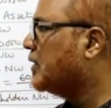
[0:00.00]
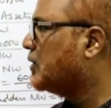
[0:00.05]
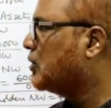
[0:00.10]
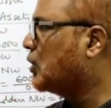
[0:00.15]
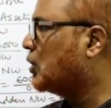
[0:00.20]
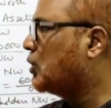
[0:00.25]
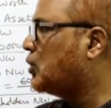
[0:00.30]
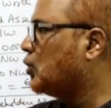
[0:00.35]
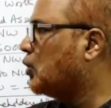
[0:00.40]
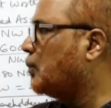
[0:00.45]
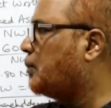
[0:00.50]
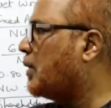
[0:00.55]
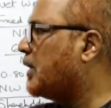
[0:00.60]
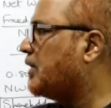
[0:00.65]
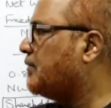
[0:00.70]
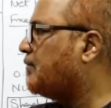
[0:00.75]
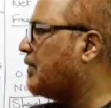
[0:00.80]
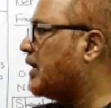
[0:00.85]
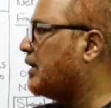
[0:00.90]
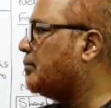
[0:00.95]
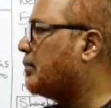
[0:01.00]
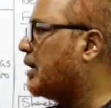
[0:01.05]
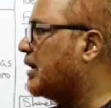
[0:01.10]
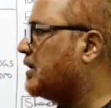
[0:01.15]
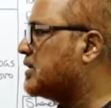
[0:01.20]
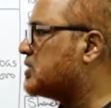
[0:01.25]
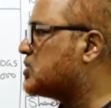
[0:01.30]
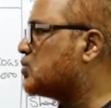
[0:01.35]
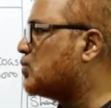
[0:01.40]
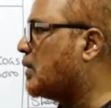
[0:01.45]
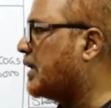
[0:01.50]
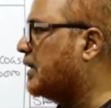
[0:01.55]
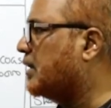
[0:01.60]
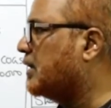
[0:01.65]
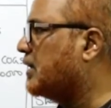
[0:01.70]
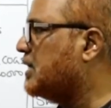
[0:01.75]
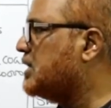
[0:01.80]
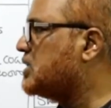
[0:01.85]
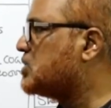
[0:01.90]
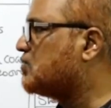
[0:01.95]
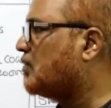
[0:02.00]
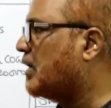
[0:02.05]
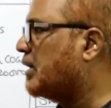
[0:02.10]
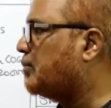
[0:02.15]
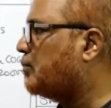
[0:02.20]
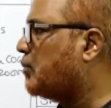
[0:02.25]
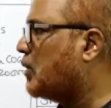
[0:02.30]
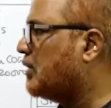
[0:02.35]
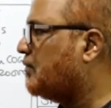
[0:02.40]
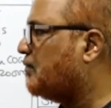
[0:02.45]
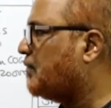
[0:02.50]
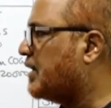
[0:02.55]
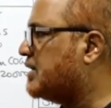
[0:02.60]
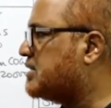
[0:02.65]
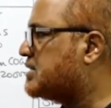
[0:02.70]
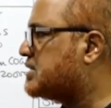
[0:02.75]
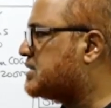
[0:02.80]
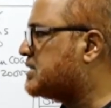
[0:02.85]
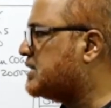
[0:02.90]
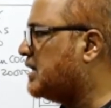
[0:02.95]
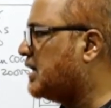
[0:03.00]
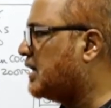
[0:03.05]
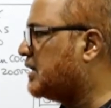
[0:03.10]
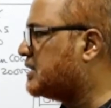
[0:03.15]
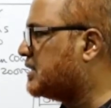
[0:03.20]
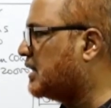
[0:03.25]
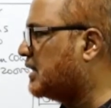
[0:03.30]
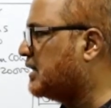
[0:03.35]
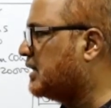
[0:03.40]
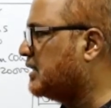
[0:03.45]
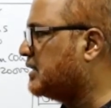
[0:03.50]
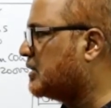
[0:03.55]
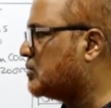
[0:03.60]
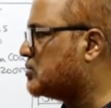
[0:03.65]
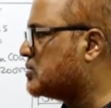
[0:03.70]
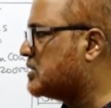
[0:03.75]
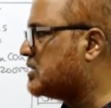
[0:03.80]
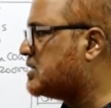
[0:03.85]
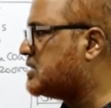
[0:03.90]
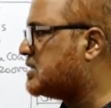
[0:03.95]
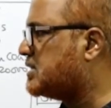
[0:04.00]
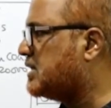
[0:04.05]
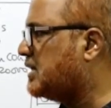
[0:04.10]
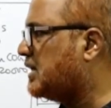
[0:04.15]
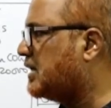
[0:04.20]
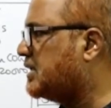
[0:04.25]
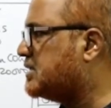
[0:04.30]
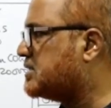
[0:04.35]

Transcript: So 2.5 minus 1 is 1.5 Cl 30,000. Cl